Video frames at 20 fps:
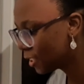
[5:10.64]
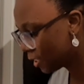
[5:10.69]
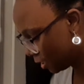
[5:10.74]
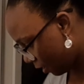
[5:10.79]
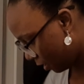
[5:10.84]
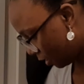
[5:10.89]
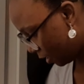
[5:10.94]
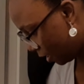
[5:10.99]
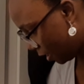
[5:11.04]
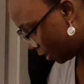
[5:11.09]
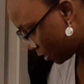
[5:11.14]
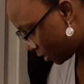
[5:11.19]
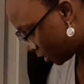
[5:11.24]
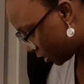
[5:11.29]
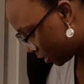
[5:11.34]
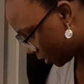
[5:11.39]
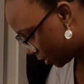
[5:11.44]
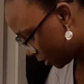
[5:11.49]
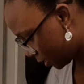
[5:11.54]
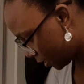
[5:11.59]

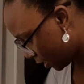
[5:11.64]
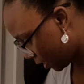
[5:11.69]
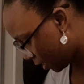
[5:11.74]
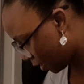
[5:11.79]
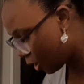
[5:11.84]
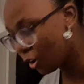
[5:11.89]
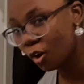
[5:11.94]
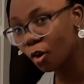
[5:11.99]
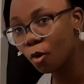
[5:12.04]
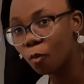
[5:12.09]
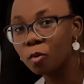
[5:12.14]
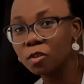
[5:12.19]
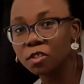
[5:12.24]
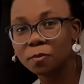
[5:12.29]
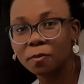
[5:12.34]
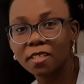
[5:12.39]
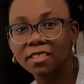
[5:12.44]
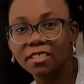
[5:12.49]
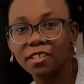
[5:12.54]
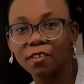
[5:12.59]
This was
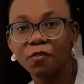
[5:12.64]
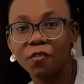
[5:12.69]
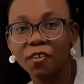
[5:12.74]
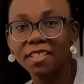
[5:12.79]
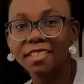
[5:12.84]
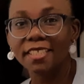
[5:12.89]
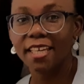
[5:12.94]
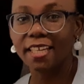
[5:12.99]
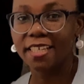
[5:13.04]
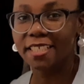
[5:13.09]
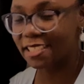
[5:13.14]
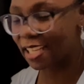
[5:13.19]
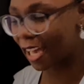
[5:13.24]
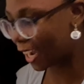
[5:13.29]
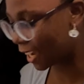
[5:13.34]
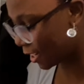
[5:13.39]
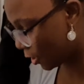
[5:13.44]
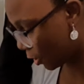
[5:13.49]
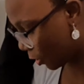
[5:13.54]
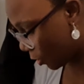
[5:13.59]
meant to fit
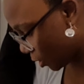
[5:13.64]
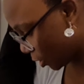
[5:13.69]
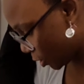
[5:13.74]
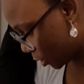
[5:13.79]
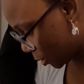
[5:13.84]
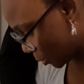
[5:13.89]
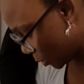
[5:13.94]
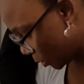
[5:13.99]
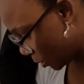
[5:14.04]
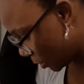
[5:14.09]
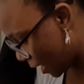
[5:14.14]
exactly on this wall,